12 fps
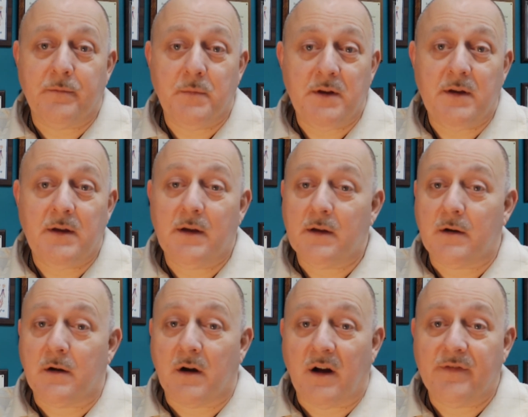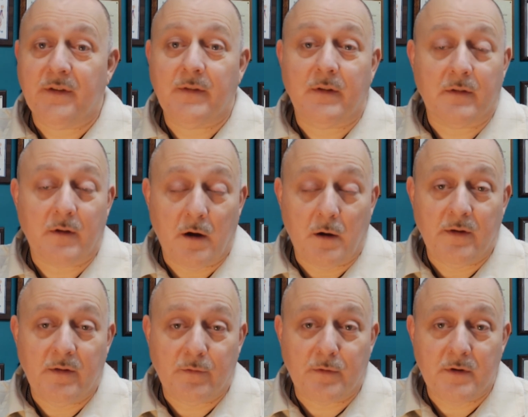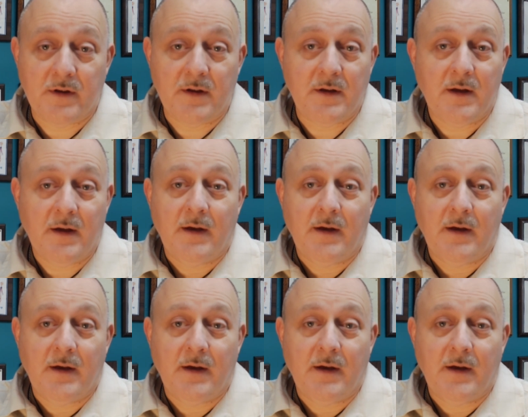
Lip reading: me and our office is always free,